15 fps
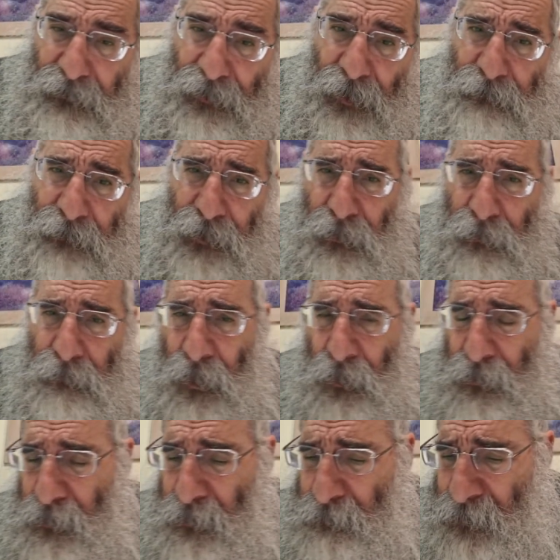Mikol
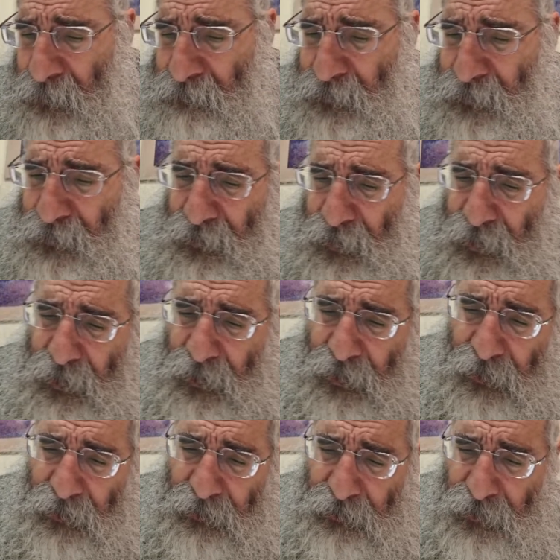Makom,
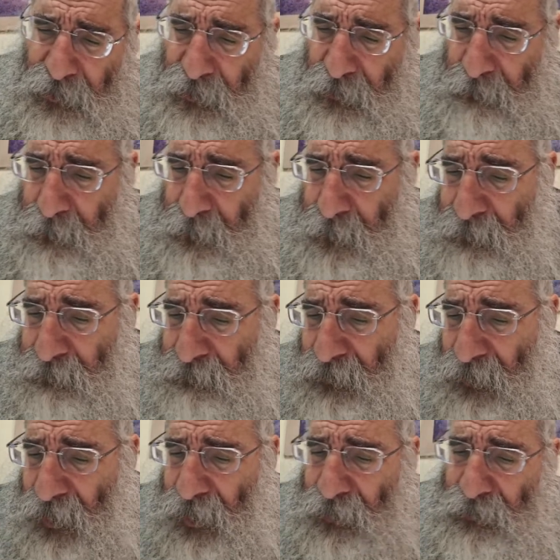nevertheless,
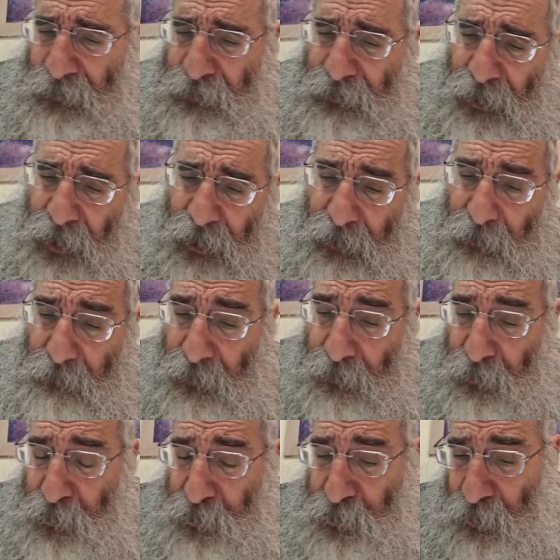al yadeya
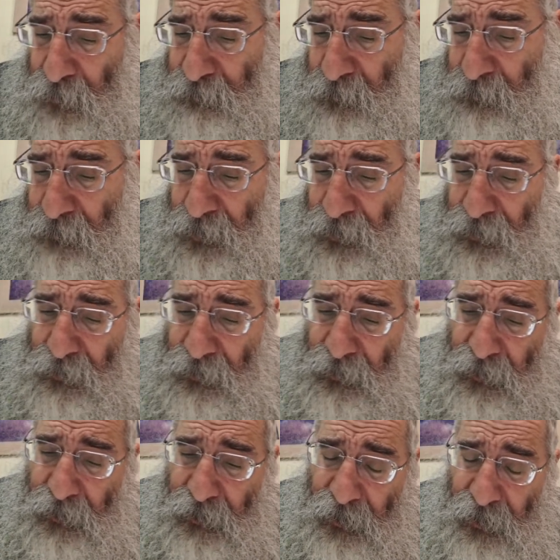machshava binyan
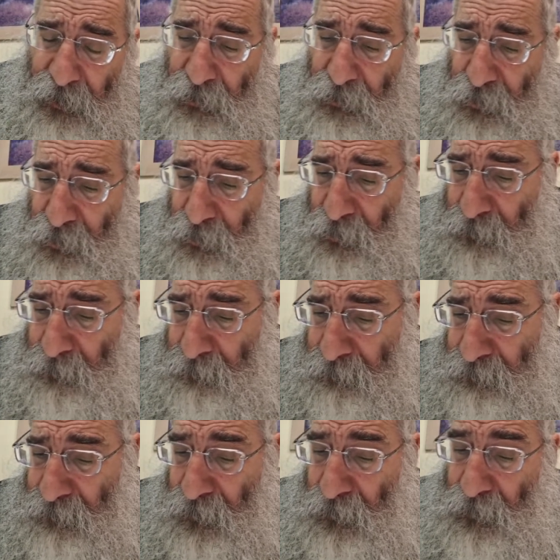yechido,
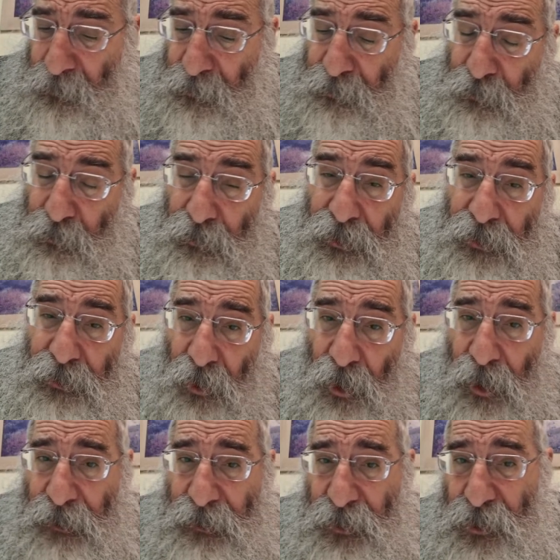through
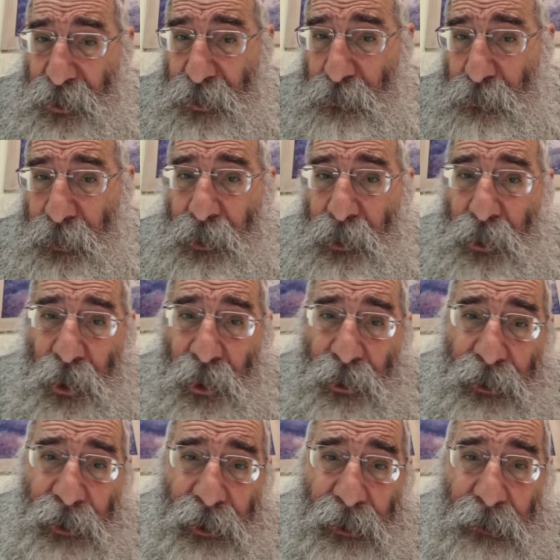thoughts
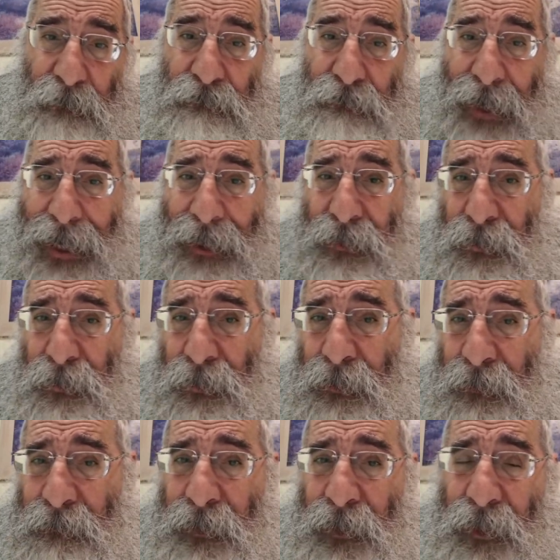regarding the matter
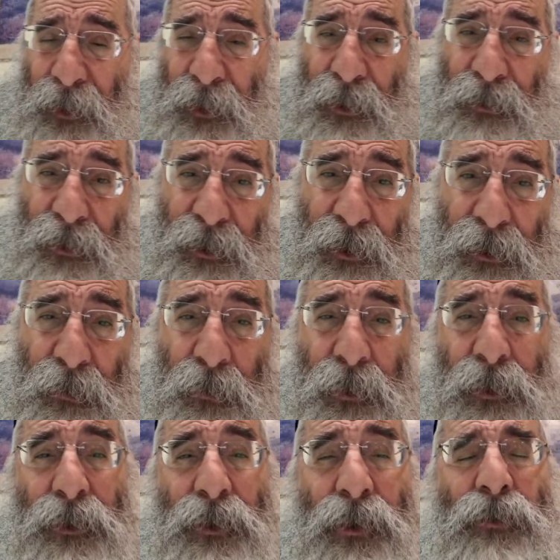of Yechida. In other
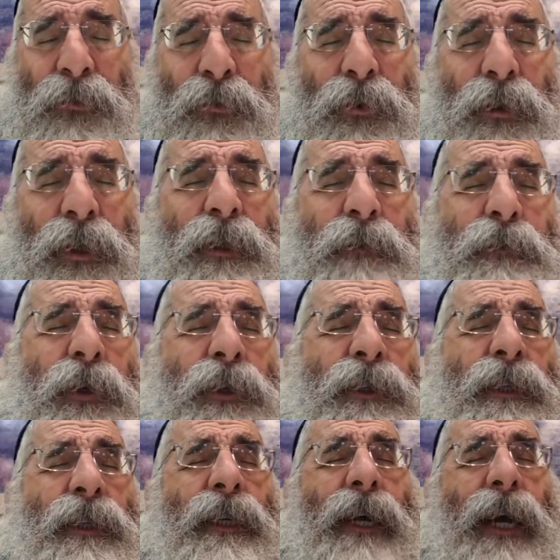words, through this
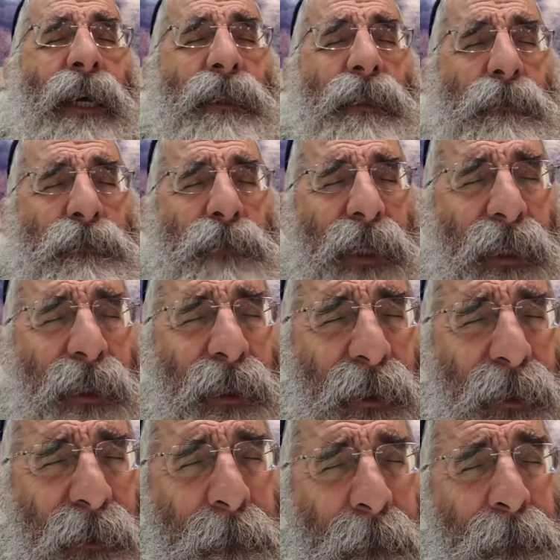person
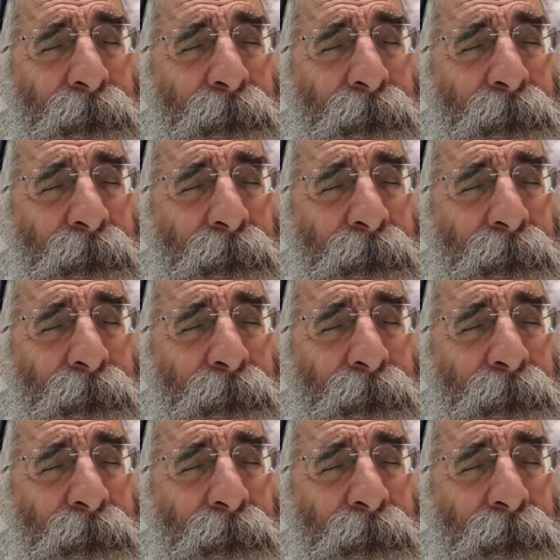contemplating